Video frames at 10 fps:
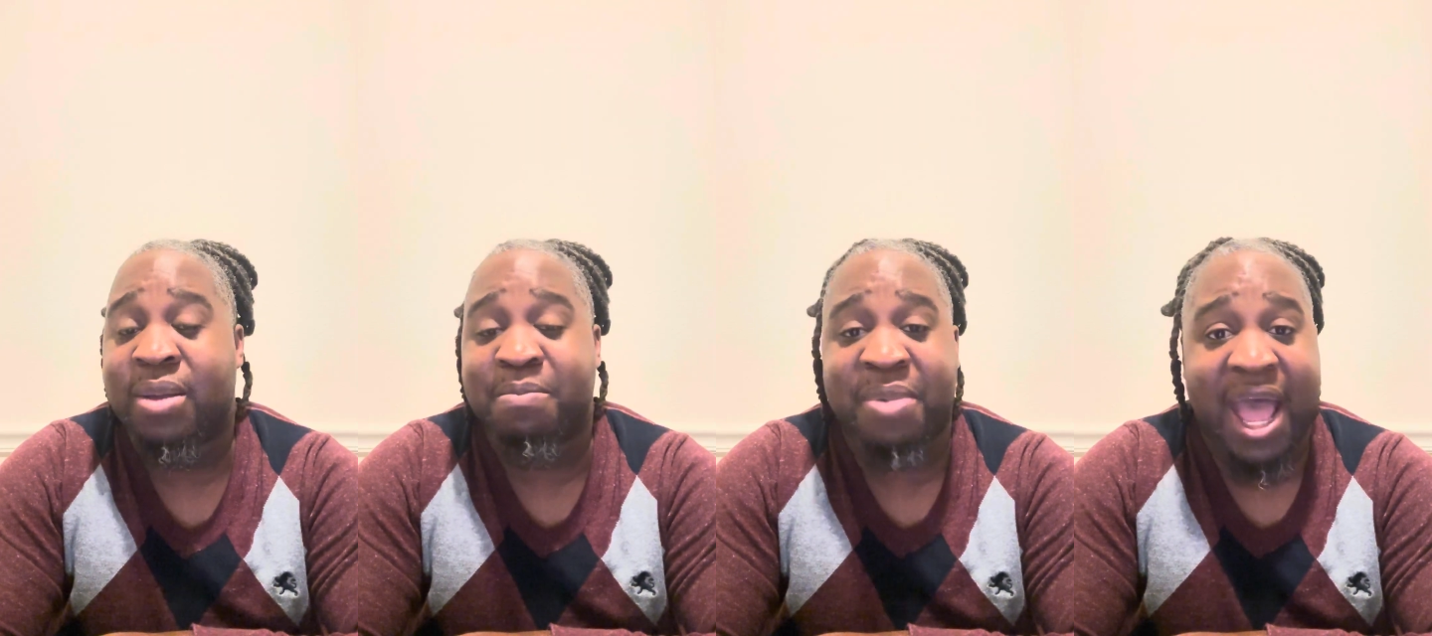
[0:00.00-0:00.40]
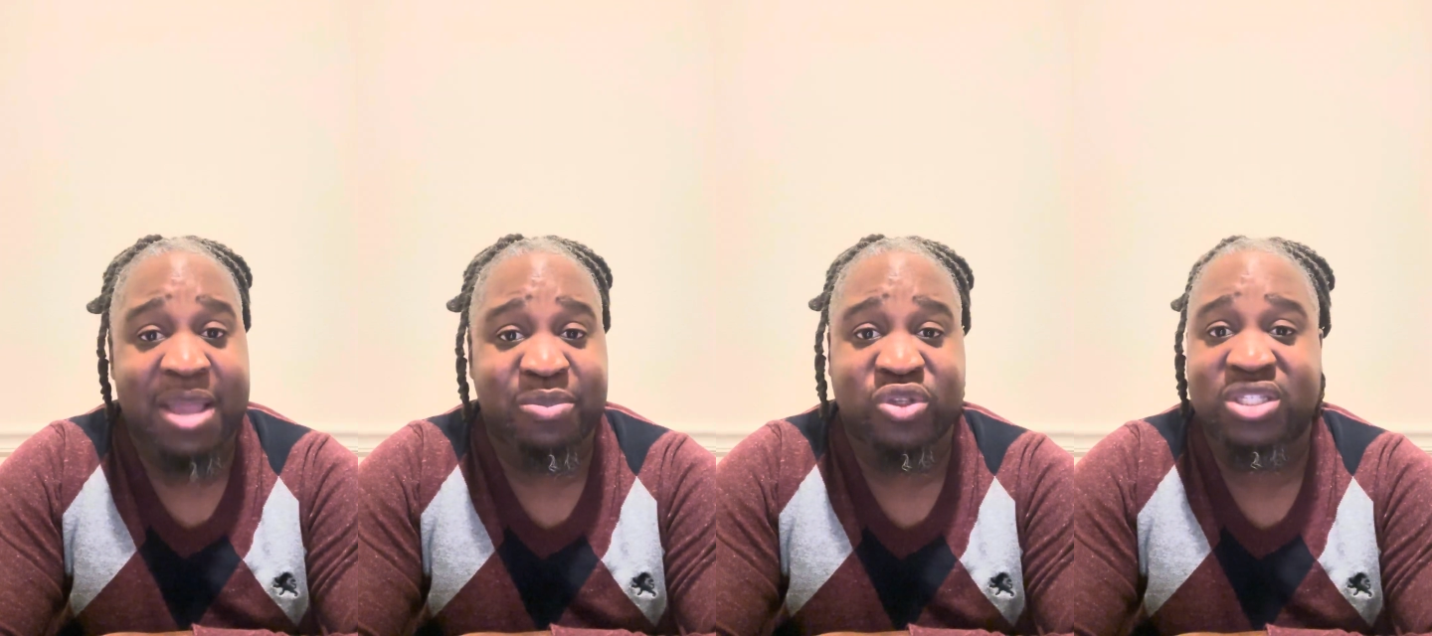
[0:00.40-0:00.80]

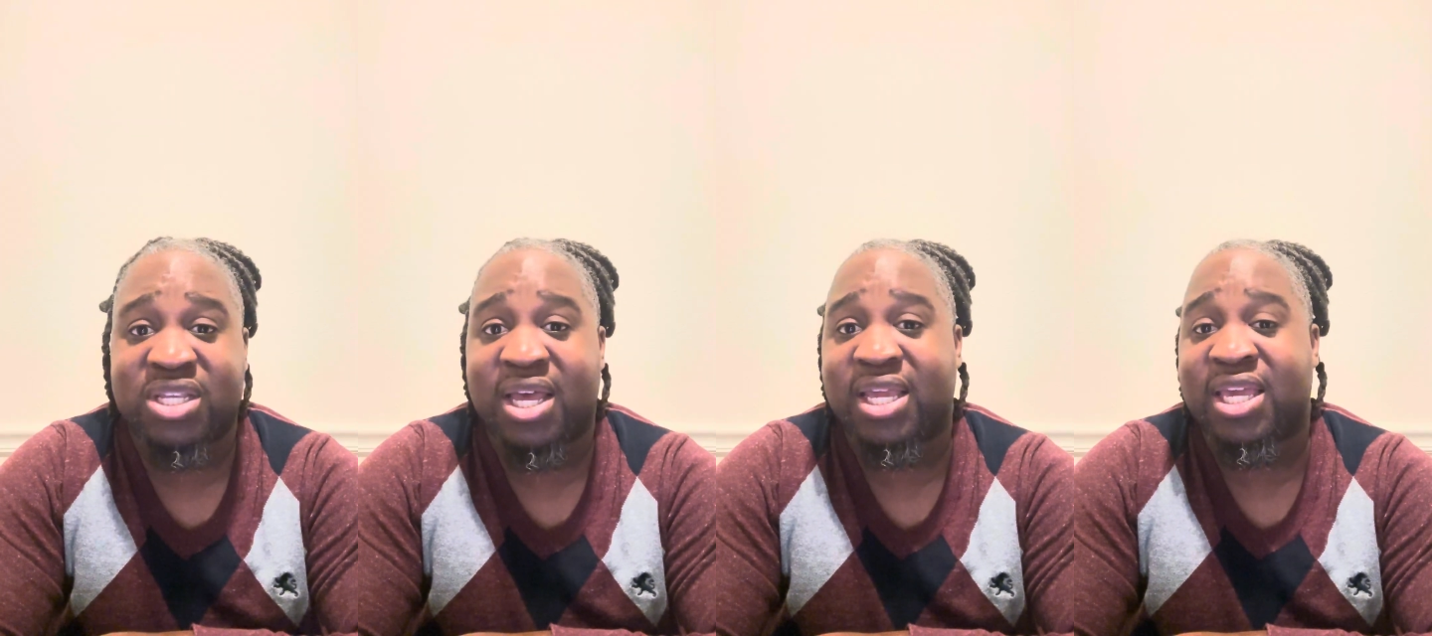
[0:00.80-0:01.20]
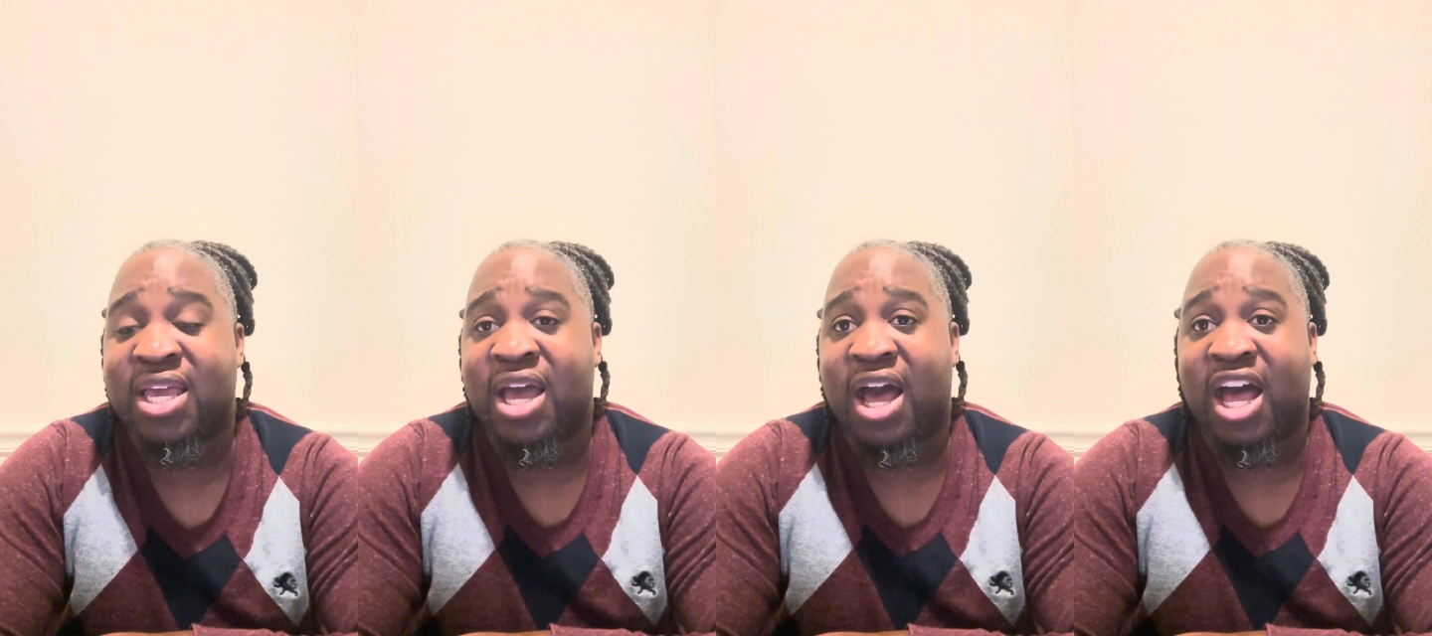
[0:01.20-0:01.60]
Bible study,
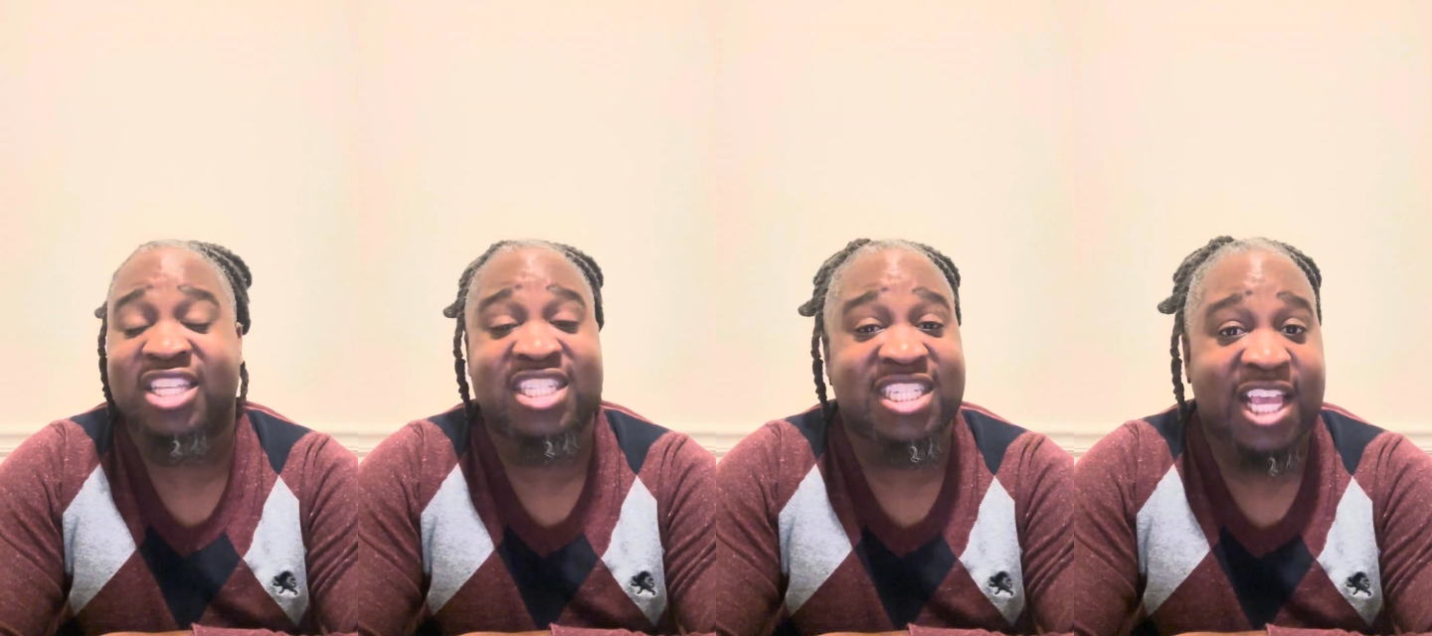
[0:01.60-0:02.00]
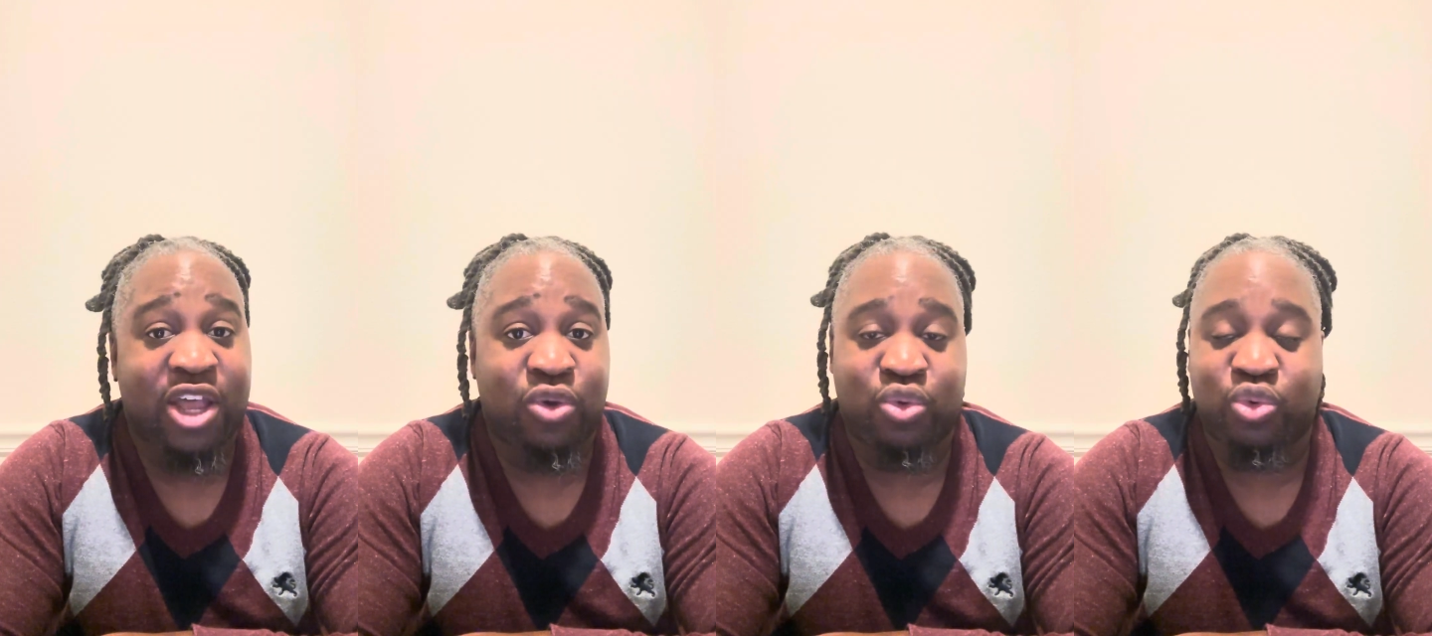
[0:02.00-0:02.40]

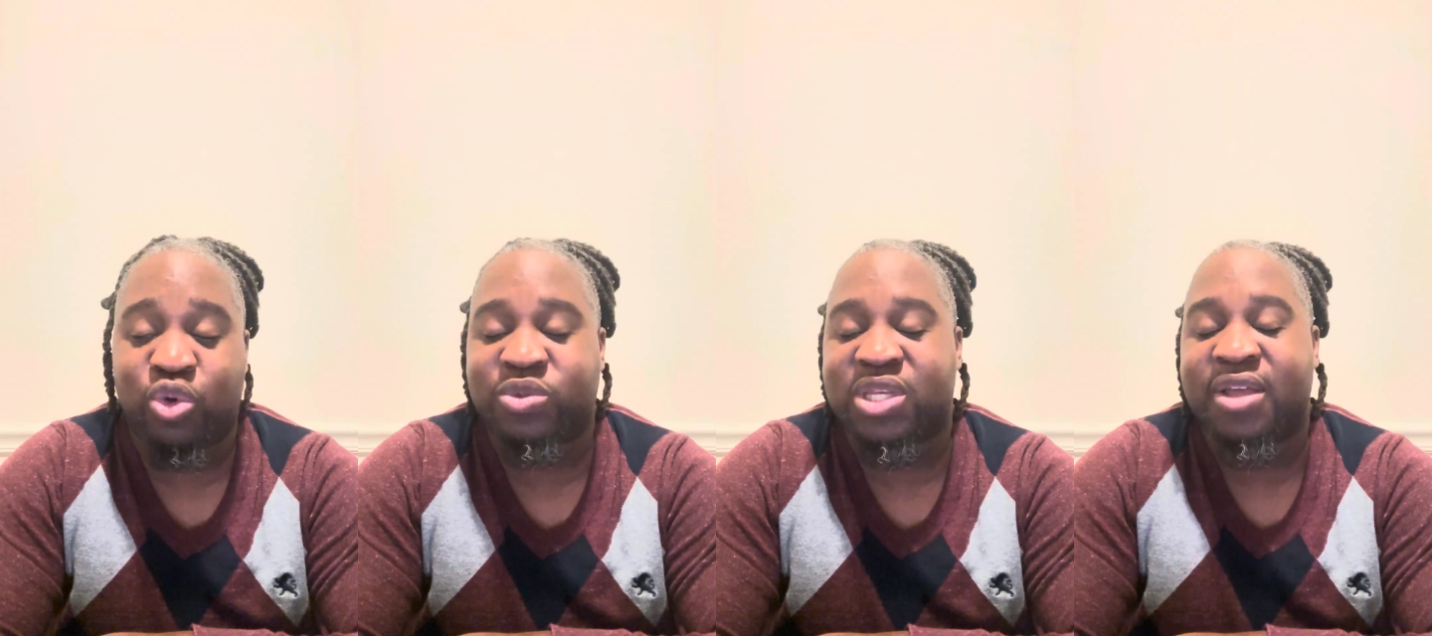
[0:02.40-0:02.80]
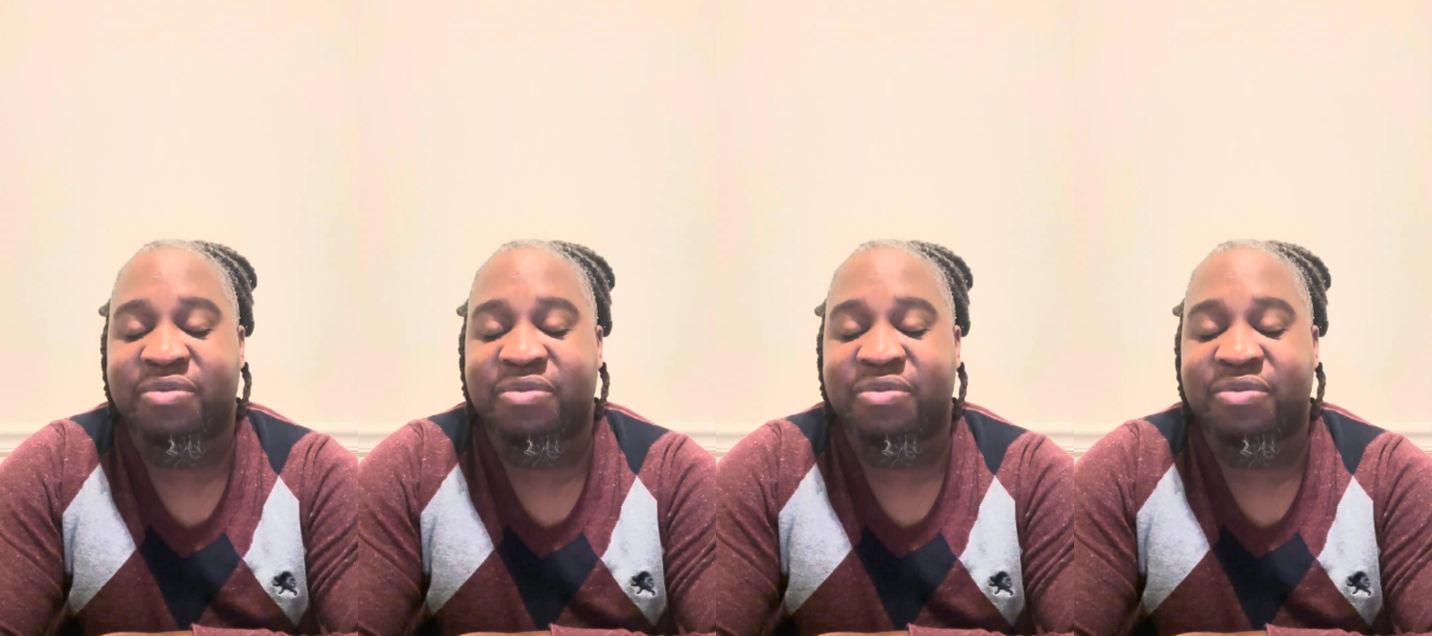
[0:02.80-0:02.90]
cell groups.